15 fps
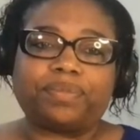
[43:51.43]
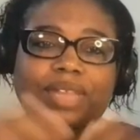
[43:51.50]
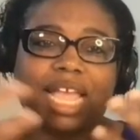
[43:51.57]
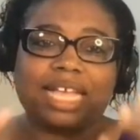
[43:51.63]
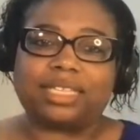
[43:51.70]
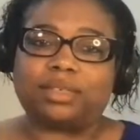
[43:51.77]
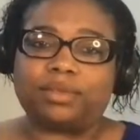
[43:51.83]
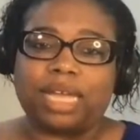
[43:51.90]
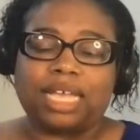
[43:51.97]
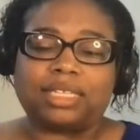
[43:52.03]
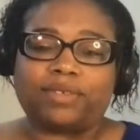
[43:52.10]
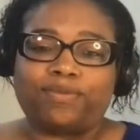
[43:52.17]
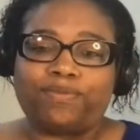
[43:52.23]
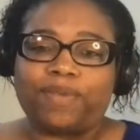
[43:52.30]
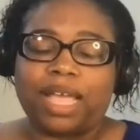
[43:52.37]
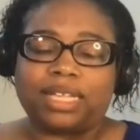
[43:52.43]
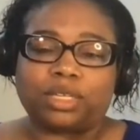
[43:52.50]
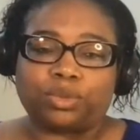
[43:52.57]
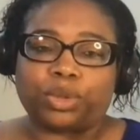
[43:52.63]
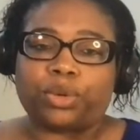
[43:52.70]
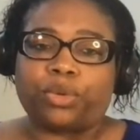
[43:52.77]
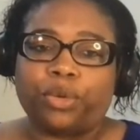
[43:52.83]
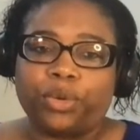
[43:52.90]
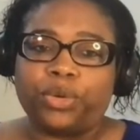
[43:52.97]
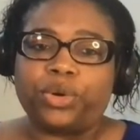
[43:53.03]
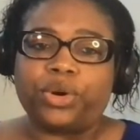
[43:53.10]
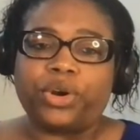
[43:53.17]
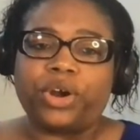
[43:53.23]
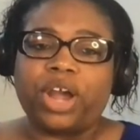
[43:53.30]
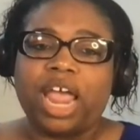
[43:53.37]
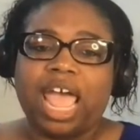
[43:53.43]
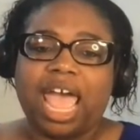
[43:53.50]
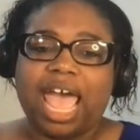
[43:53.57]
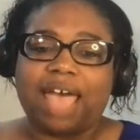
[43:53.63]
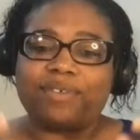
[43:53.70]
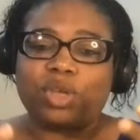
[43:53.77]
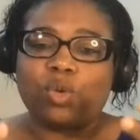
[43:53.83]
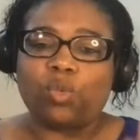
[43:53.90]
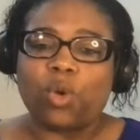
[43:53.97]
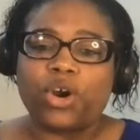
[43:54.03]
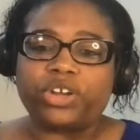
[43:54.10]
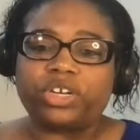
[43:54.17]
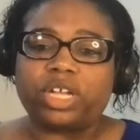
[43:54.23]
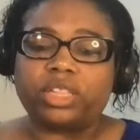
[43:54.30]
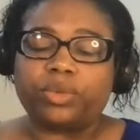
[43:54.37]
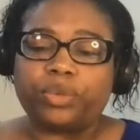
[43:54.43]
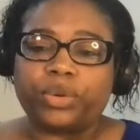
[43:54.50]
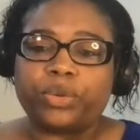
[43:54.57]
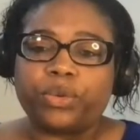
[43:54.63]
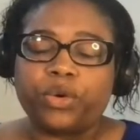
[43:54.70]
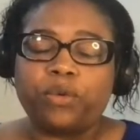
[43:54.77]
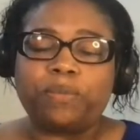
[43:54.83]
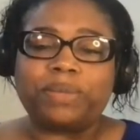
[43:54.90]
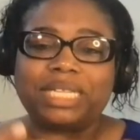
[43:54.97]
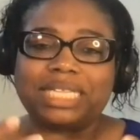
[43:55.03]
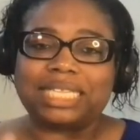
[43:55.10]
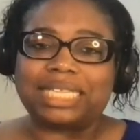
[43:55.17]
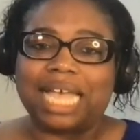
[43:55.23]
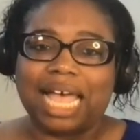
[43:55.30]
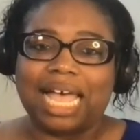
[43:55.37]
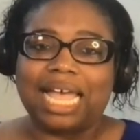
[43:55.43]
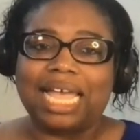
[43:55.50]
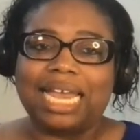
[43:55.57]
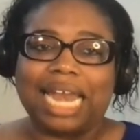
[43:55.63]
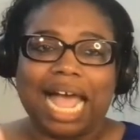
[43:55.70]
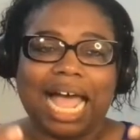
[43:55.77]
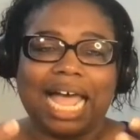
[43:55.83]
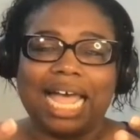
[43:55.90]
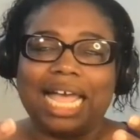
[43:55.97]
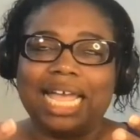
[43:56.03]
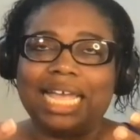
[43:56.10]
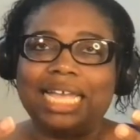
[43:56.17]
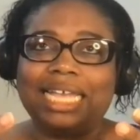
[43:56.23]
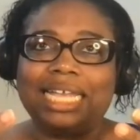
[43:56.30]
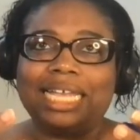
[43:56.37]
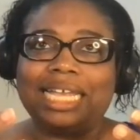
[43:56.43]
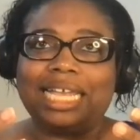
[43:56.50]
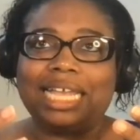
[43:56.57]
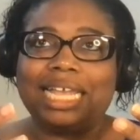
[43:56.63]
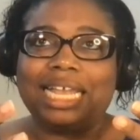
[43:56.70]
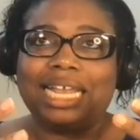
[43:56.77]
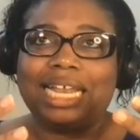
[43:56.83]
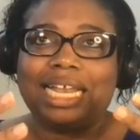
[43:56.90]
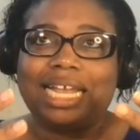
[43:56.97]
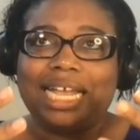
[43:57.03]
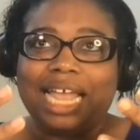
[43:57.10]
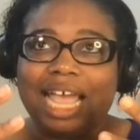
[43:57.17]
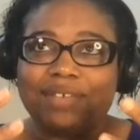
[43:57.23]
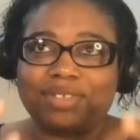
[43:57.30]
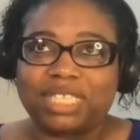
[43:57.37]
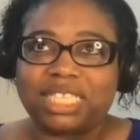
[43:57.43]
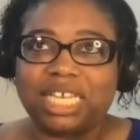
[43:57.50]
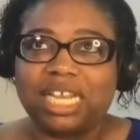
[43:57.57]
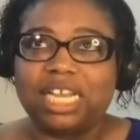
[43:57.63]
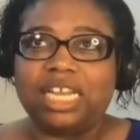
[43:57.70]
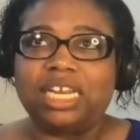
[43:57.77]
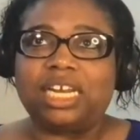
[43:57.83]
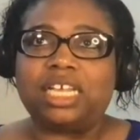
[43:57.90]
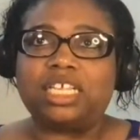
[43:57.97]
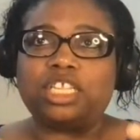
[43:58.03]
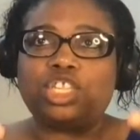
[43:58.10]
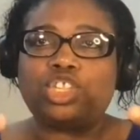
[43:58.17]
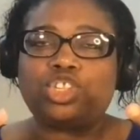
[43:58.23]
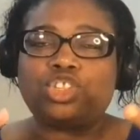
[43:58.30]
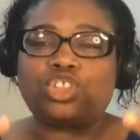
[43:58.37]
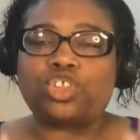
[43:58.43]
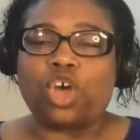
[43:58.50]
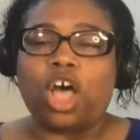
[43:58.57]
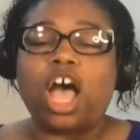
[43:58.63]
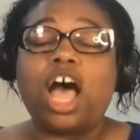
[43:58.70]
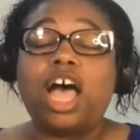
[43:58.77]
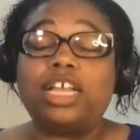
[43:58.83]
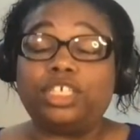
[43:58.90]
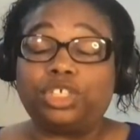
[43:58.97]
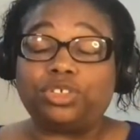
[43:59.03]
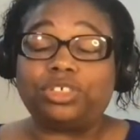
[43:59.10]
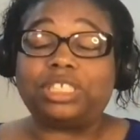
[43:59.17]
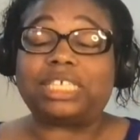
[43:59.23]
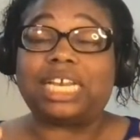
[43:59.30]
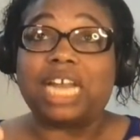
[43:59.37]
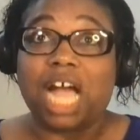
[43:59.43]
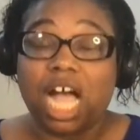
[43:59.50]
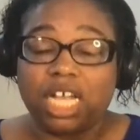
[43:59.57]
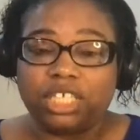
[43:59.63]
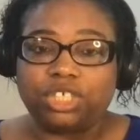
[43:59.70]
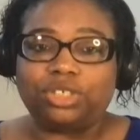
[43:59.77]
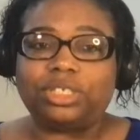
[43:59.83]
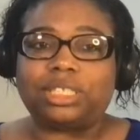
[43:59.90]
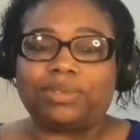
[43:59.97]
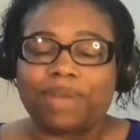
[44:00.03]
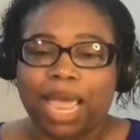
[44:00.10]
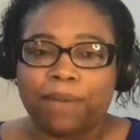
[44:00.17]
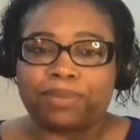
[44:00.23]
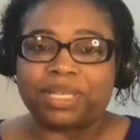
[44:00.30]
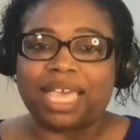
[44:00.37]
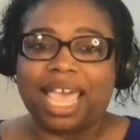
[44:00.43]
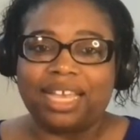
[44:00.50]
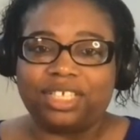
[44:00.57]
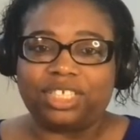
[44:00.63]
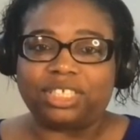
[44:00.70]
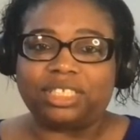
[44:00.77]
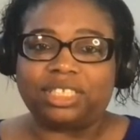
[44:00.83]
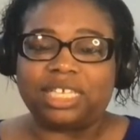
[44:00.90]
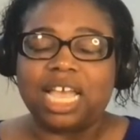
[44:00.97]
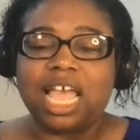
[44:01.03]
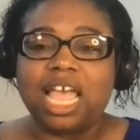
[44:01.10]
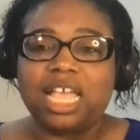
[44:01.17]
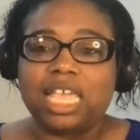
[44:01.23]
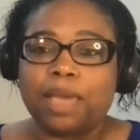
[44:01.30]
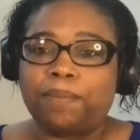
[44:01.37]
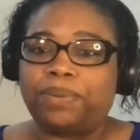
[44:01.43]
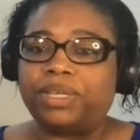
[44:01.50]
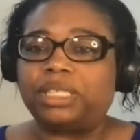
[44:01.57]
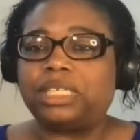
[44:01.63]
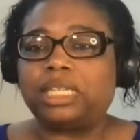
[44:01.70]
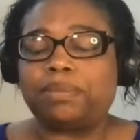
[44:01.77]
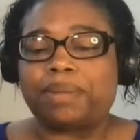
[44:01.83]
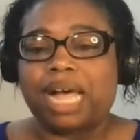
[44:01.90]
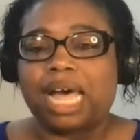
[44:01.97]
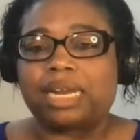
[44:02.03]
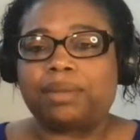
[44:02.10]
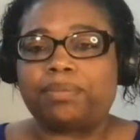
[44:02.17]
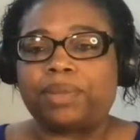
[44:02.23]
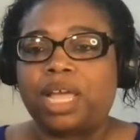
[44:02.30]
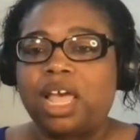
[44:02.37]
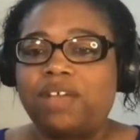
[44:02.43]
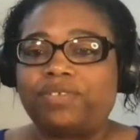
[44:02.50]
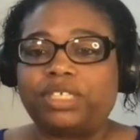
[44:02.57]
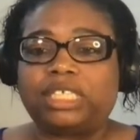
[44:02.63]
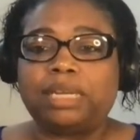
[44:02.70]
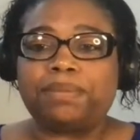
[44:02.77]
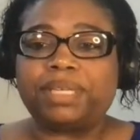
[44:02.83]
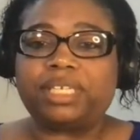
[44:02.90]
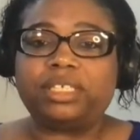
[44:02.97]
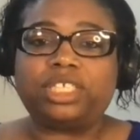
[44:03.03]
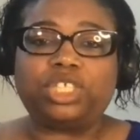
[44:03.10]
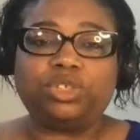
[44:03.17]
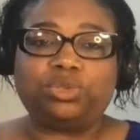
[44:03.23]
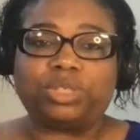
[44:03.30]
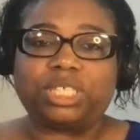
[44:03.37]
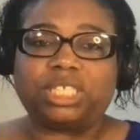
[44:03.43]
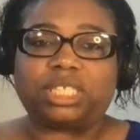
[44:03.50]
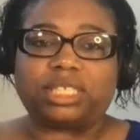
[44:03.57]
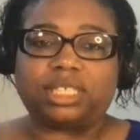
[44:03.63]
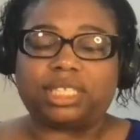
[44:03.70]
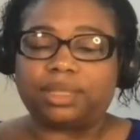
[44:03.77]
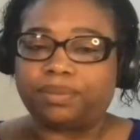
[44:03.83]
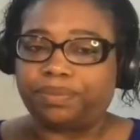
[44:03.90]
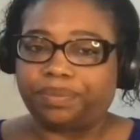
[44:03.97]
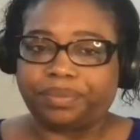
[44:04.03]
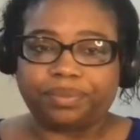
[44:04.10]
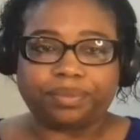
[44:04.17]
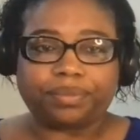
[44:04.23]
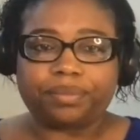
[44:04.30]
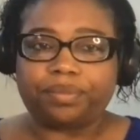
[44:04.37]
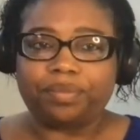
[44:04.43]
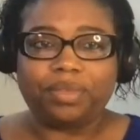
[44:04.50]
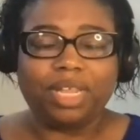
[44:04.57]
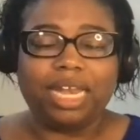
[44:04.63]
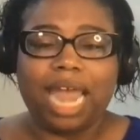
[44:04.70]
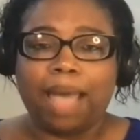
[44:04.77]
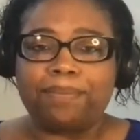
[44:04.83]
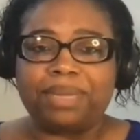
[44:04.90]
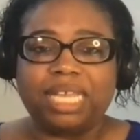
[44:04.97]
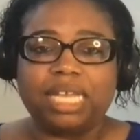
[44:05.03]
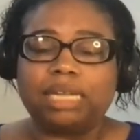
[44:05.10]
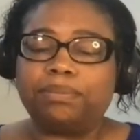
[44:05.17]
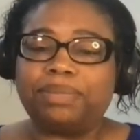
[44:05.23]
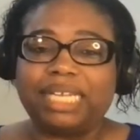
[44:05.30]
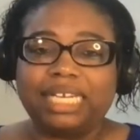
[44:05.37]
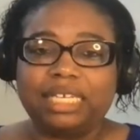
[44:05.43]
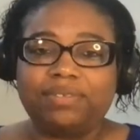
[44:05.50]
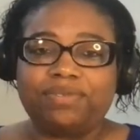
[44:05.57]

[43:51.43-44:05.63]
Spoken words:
As a recruiter, having worked on the recruitment side, I have seen hundreds and hundreds of applications get put to the bottom for typically two reasons: not being completely